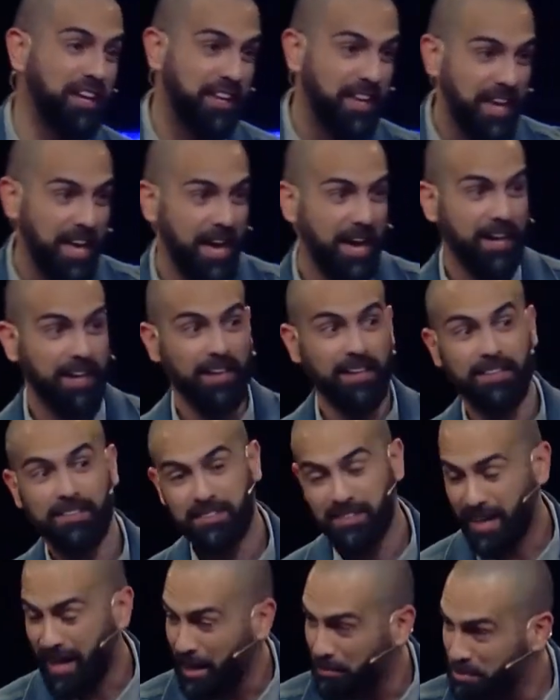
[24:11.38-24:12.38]
yeah,
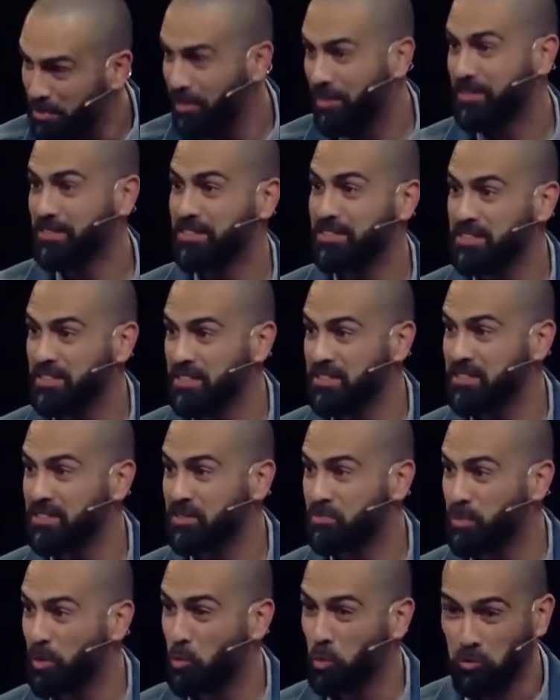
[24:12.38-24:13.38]
I belong to Jesus,
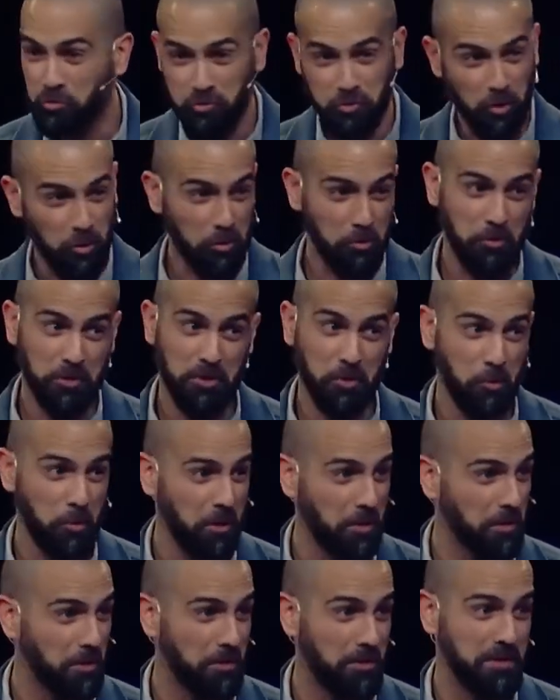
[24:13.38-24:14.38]
but we're flirting with the
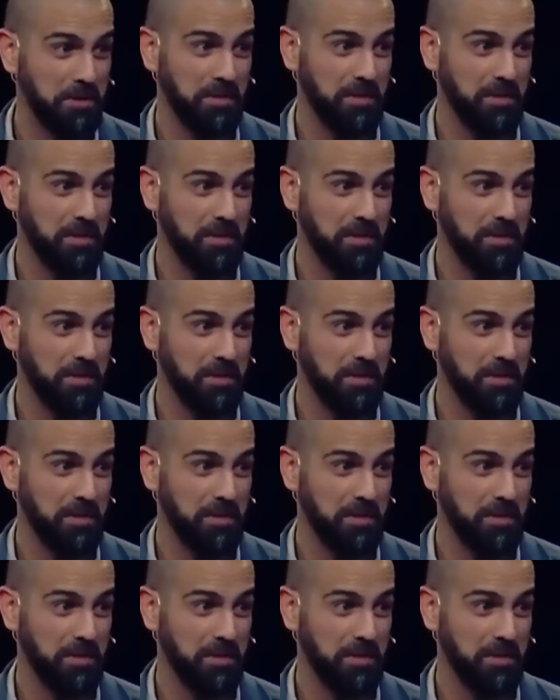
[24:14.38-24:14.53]
world.